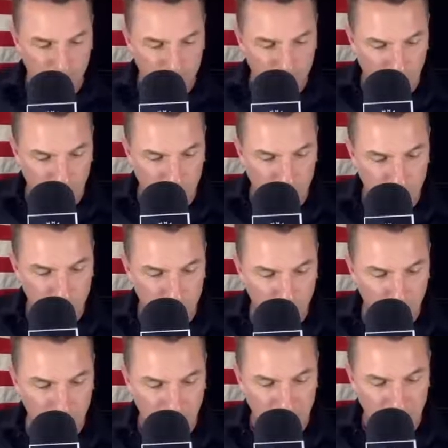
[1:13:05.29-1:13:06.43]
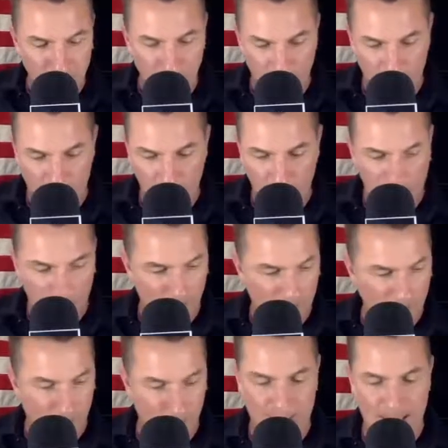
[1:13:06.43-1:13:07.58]
touch on two things before we hop
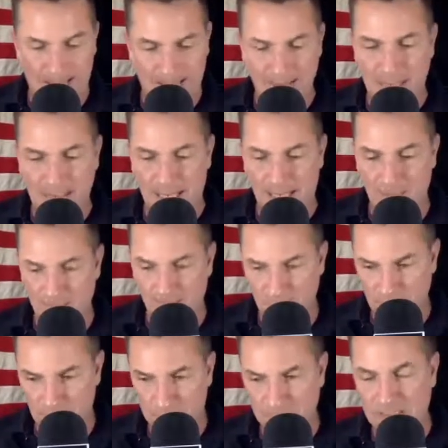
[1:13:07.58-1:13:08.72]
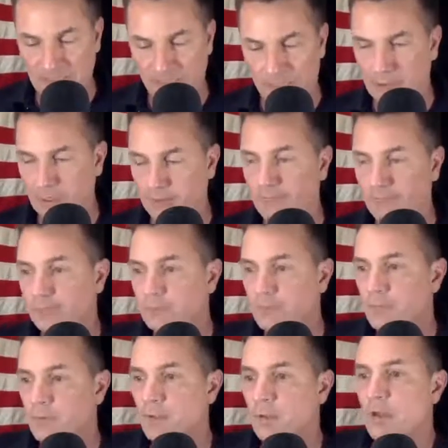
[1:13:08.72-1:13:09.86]
into the Pakistan specifically.
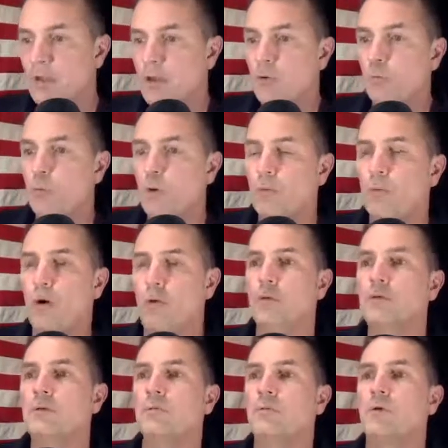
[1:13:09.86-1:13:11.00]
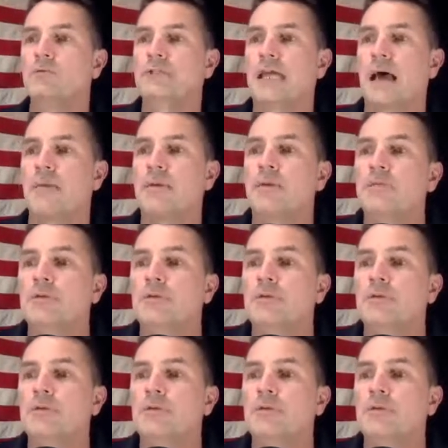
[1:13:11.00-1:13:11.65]
What, what, what was that? I mean,